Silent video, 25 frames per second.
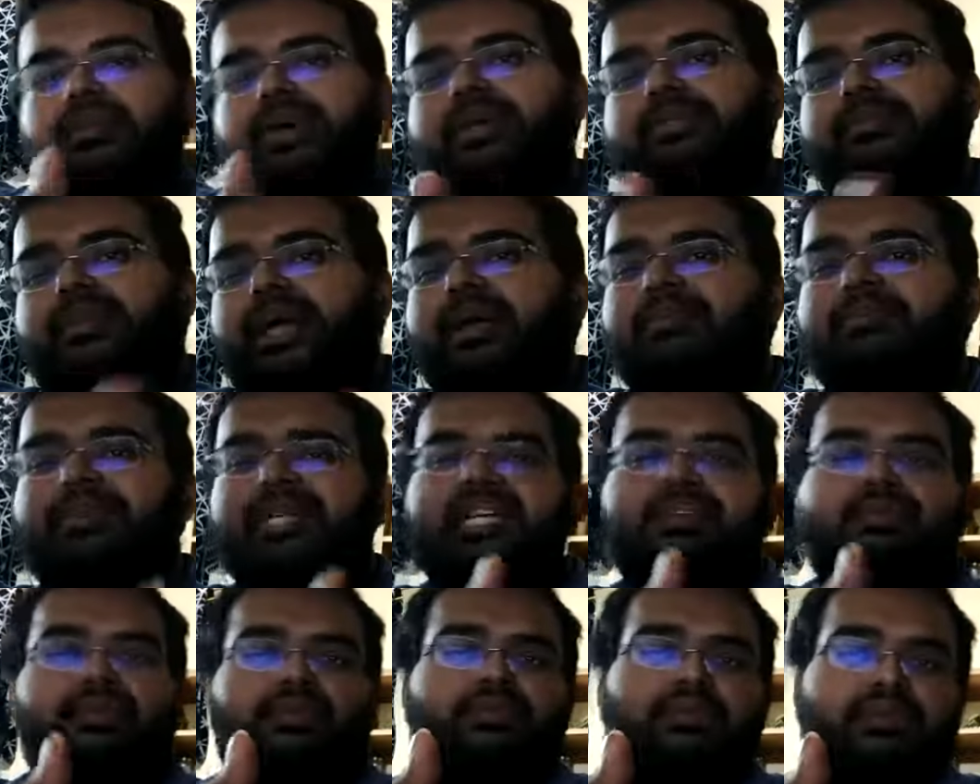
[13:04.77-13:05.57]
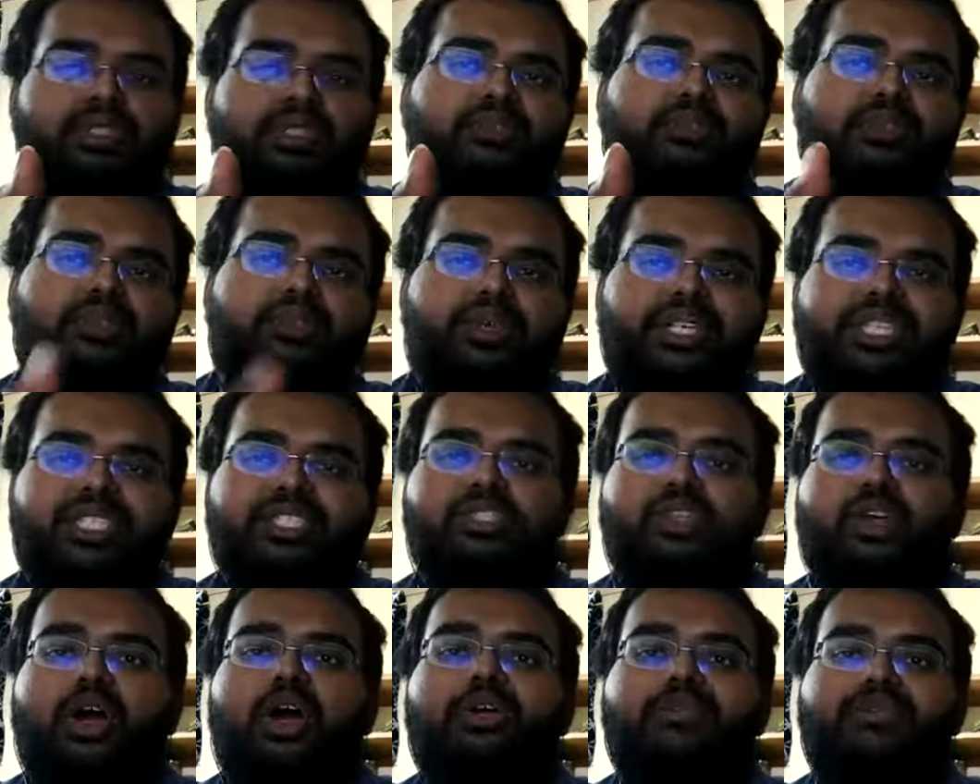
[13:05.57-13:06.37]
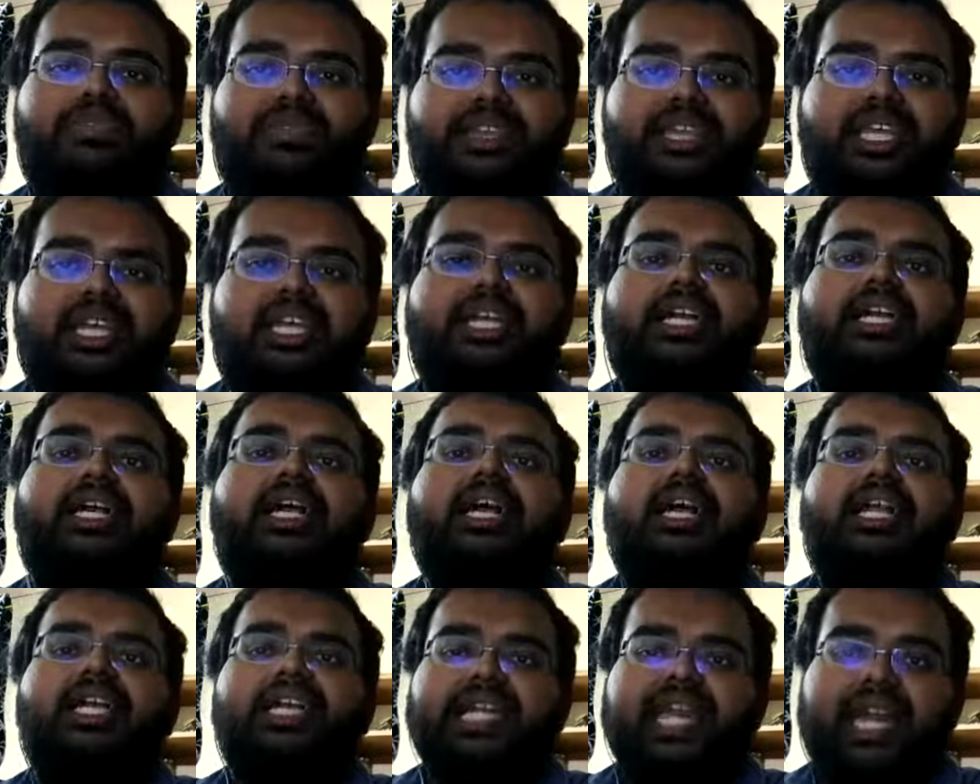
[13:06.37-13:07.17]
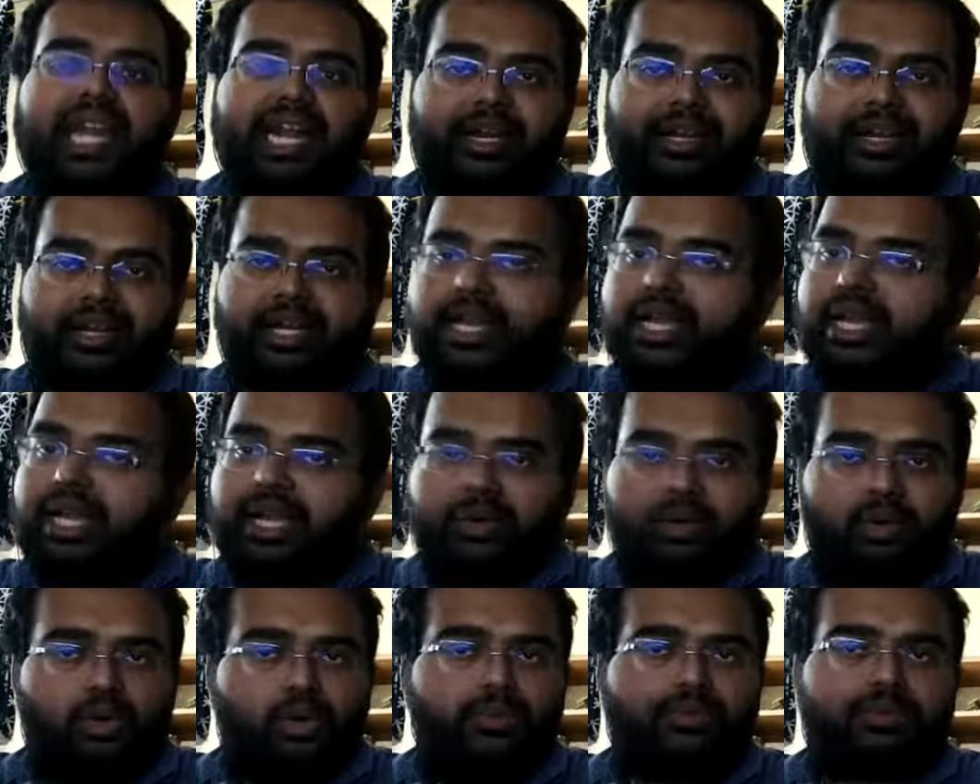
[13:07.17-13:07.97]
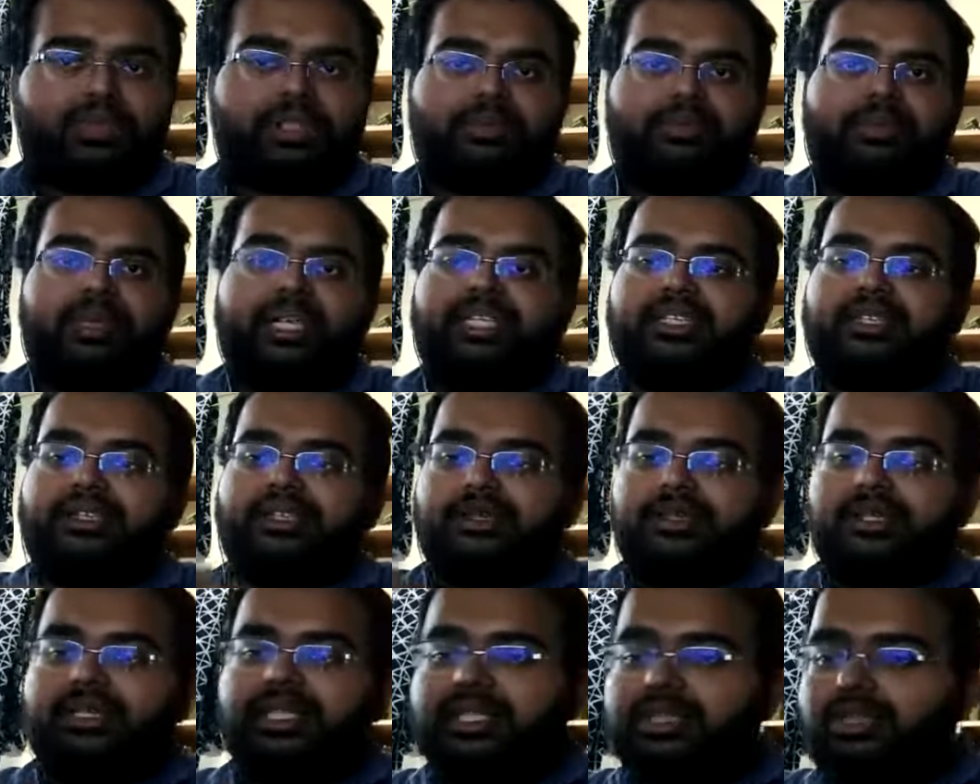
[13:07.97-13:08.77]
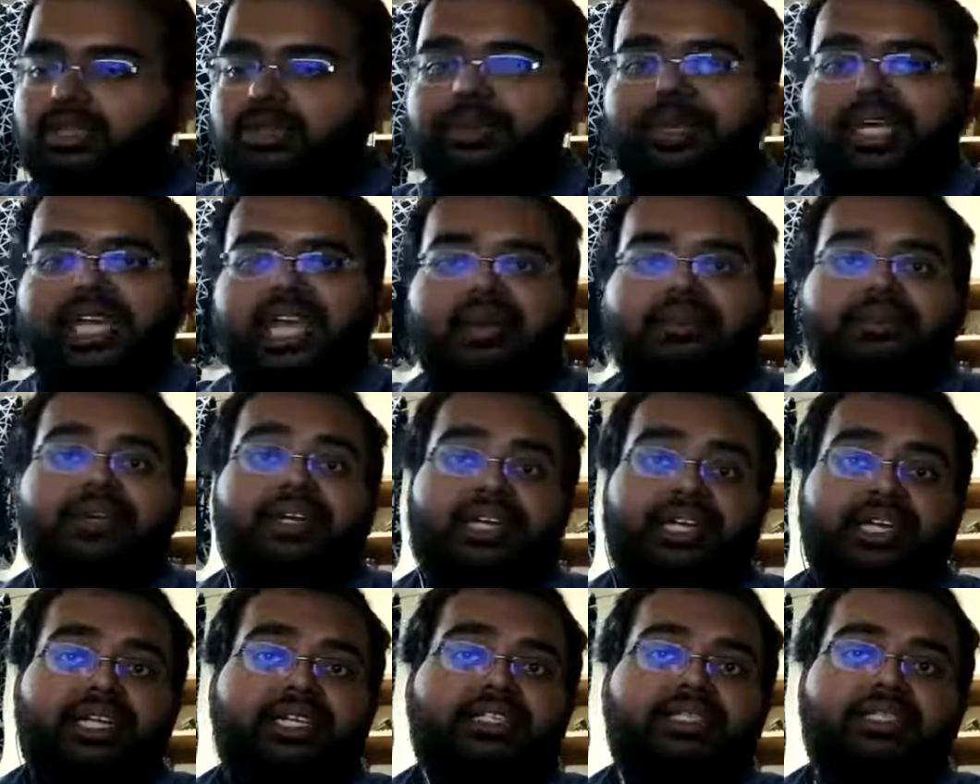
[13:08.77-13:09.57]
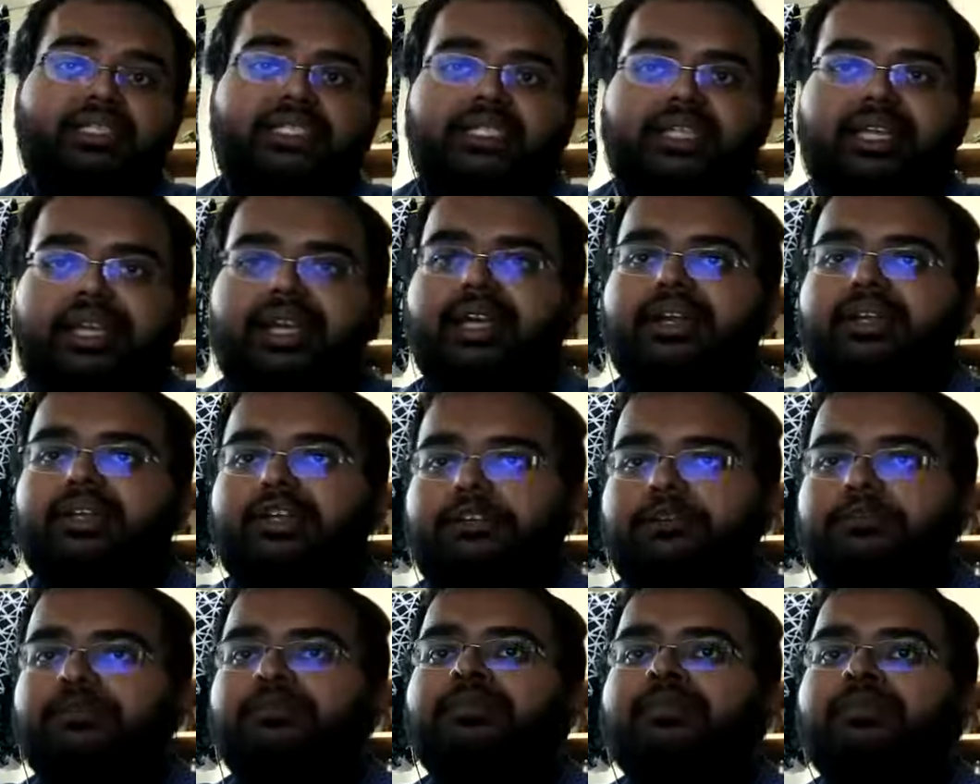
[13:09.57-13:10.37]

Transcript: I believe it was 4 inches, of thick lead, and hope for the best, assuming gamma radiation doesn't get to you.